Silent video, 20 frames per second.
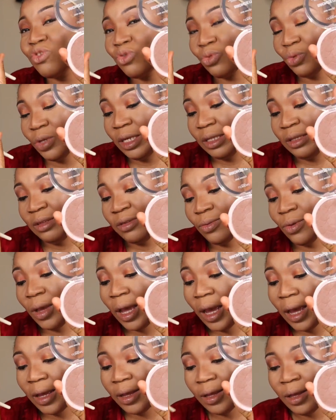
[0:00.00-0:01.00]
to it.
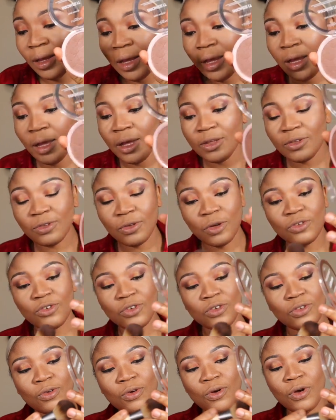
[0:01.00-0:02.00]
Okay, so
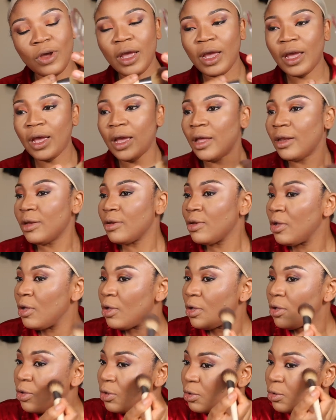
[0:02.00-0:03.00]
just go ahead,
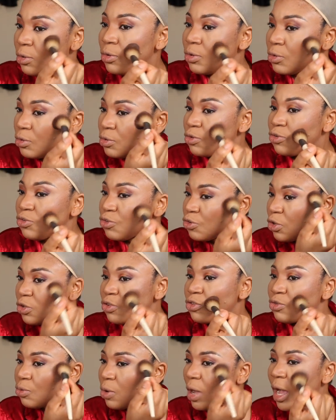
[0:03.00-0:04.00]
you know,
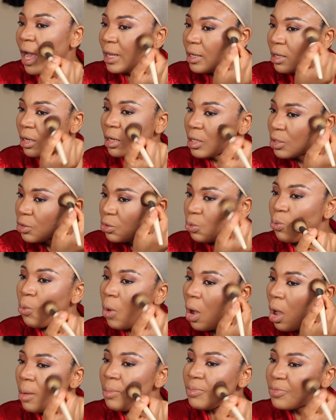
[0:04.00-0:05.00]
just to add a little
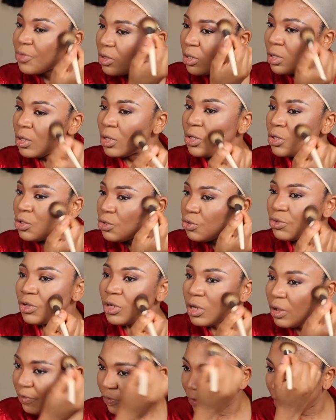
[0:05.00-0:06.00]
warmth to
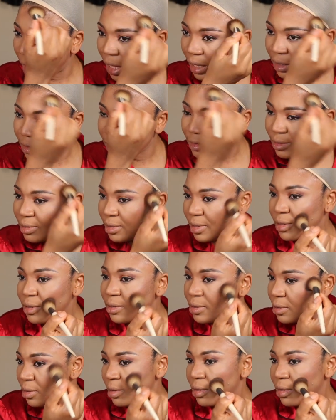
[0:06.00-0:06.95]
the face.